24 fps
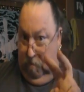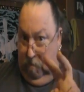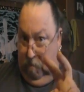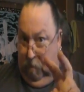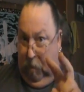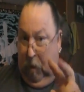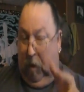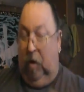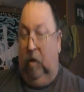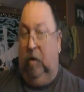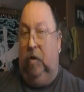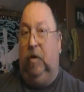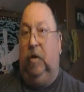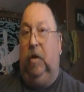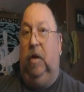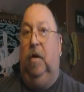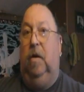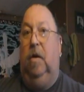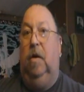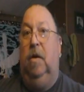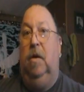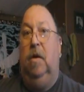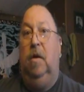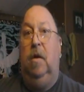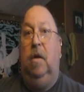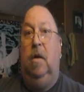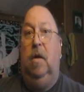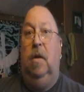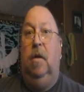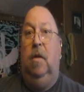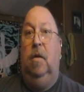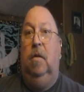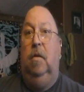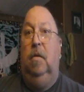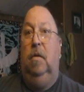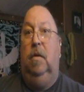person
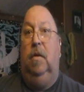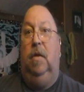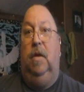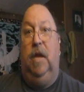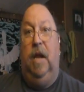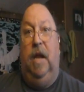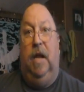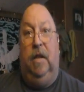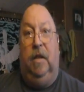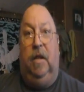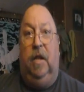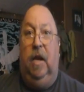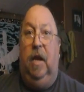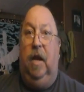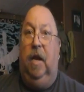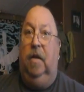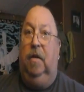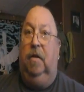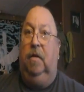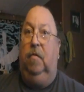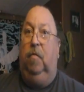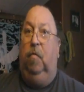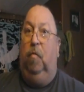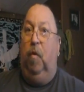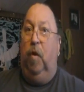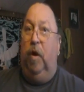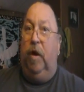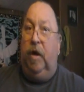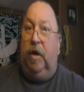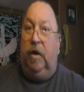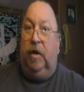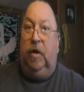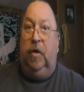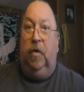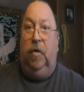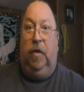did this,
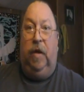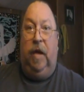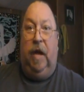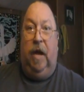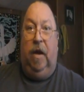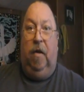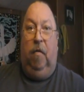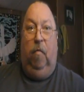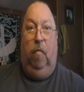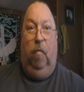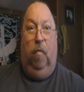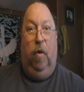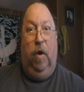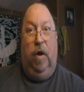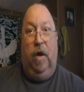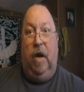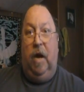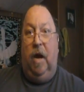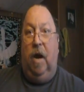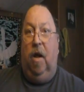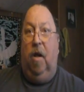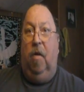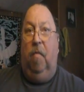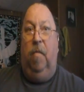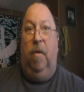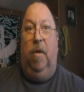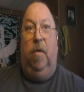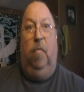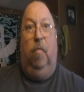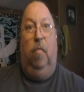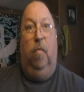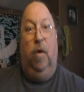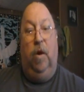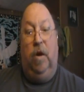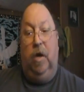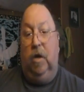wouldn't do that, wouldn't help me,
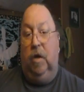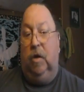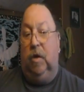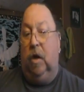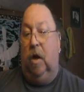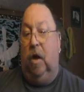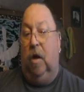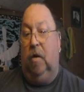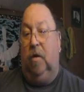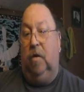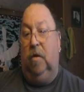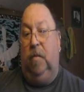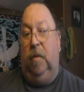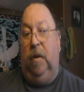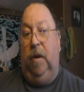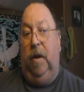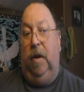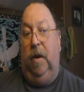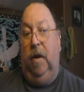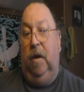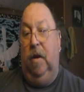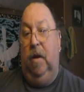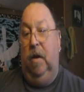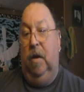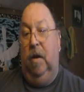wouldn't talk to me.